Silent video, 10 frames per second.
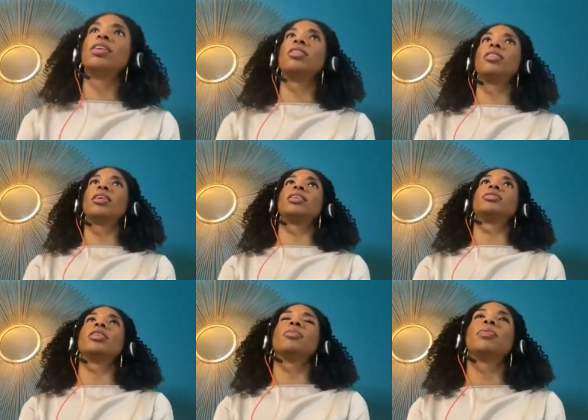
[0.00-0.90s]
in the
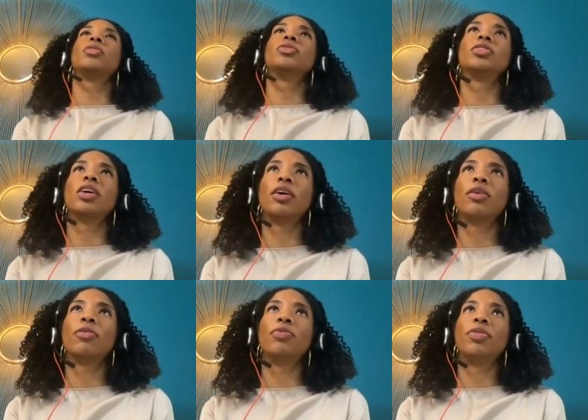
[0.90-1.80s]
examples
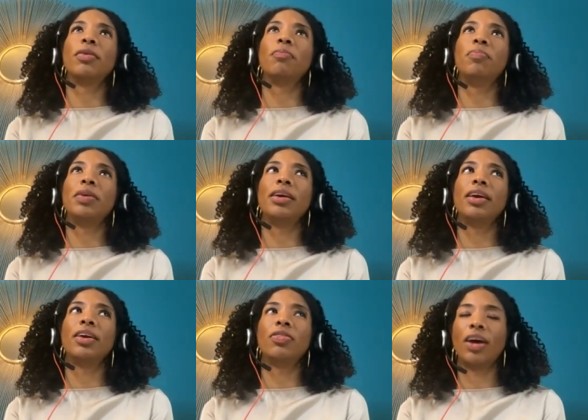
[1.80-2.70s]
of them
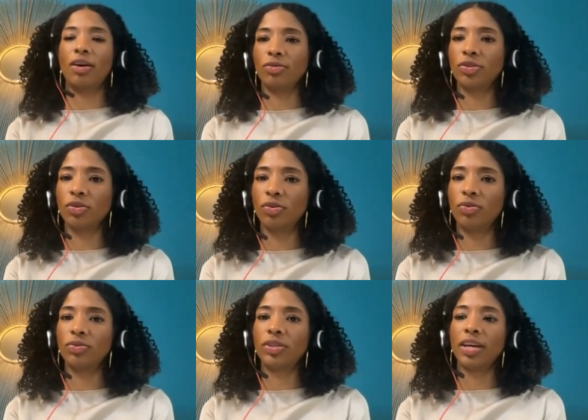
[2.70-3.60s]
being in the
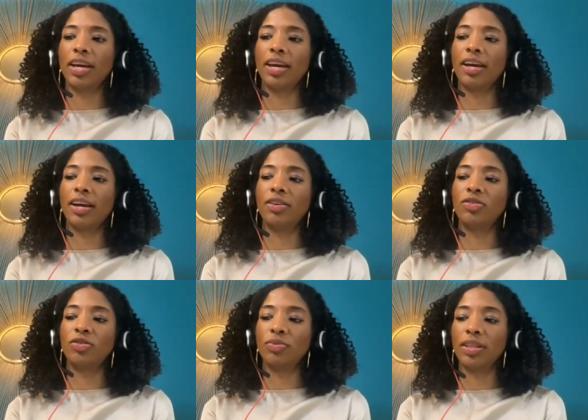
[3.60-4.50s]
household
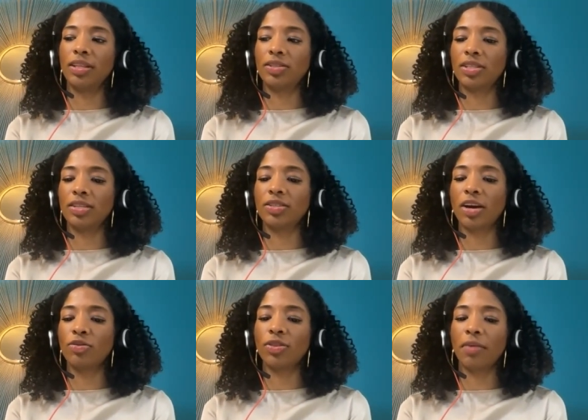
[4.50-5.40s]
and doing these things,
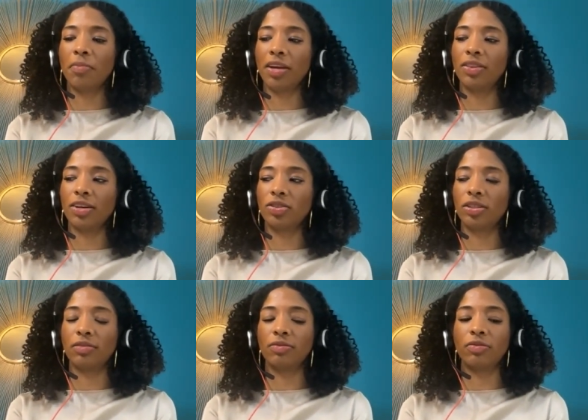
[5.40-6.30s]
how do they make that
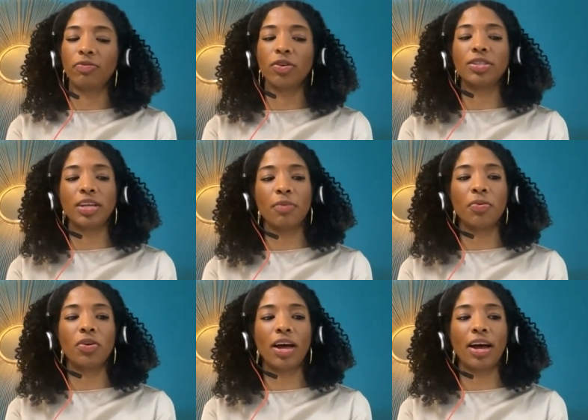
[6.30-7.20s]
shift? For
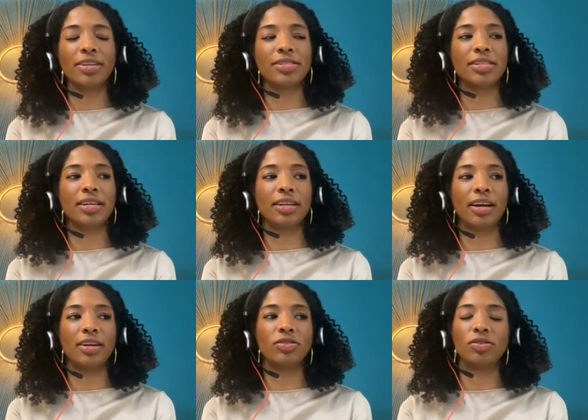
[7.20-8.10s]
example, I see it
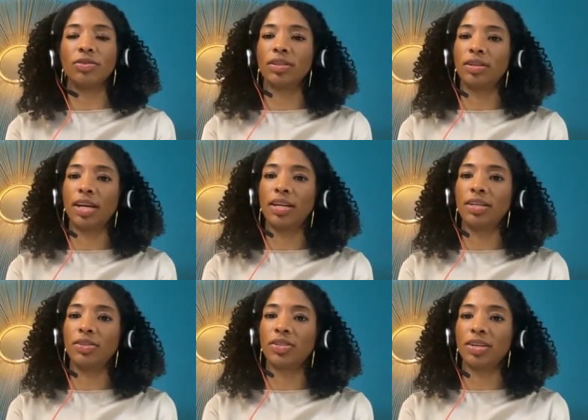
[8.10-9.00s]
as during the
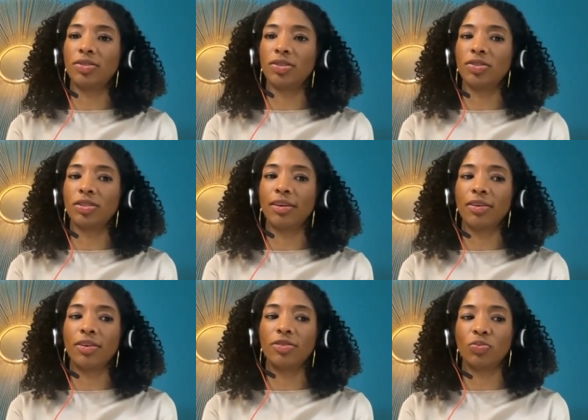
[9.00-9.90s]
dating stages
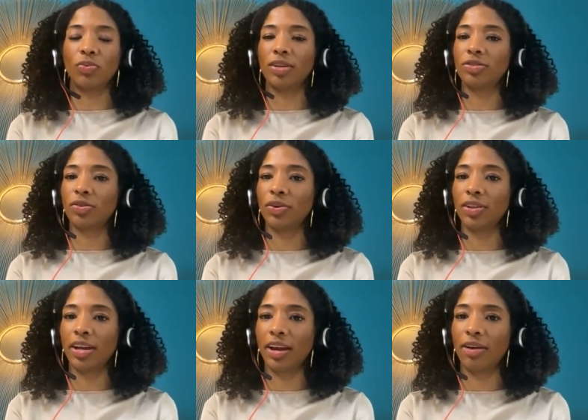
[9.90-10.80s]
is what's going to
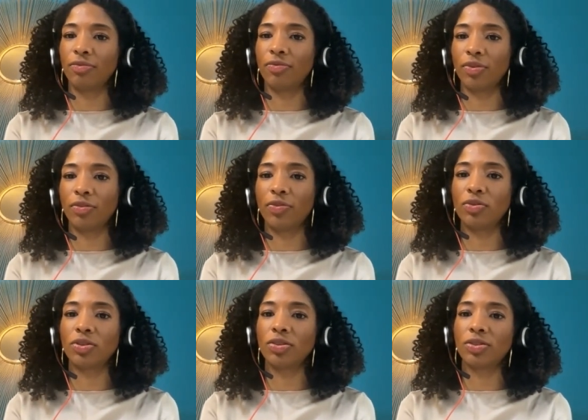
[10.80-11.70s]
lay out for the
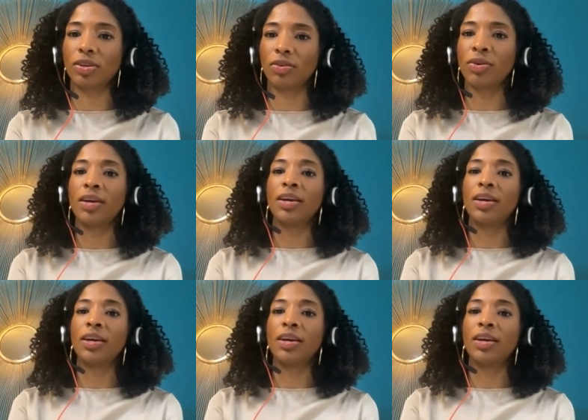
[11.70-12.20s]
future. So,